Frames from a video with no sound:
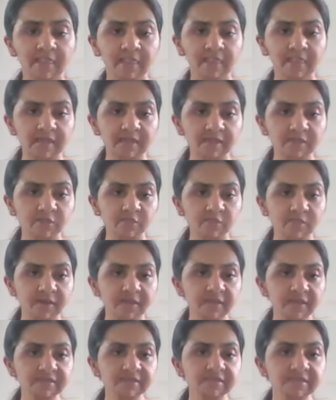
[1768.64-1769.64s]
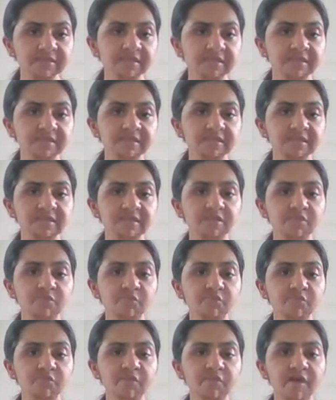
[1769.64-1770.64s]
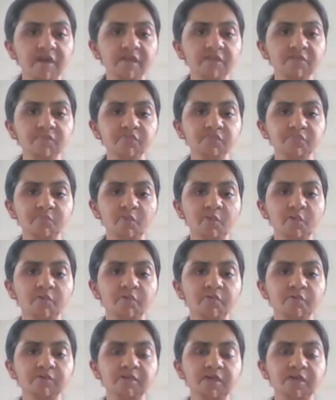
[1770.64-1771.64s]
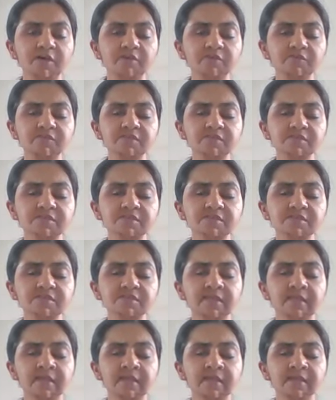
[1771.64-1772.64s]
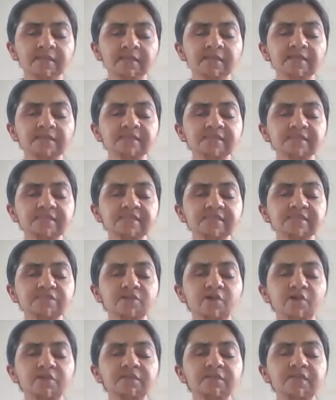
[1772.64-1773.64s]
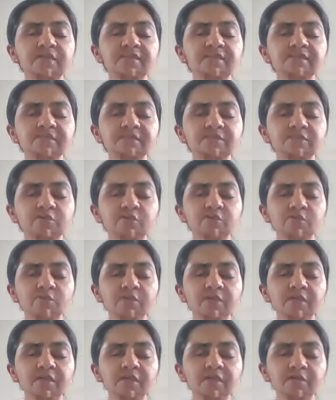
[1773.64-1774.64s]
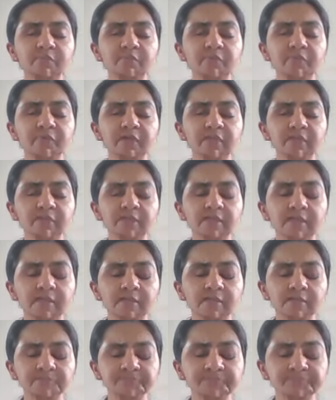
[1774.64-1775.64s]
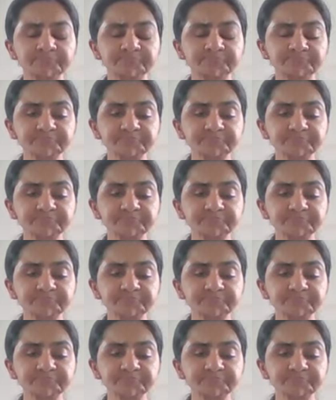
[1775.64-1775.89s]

Likewise, continue 5 more rounds. This is called as yogic breathing,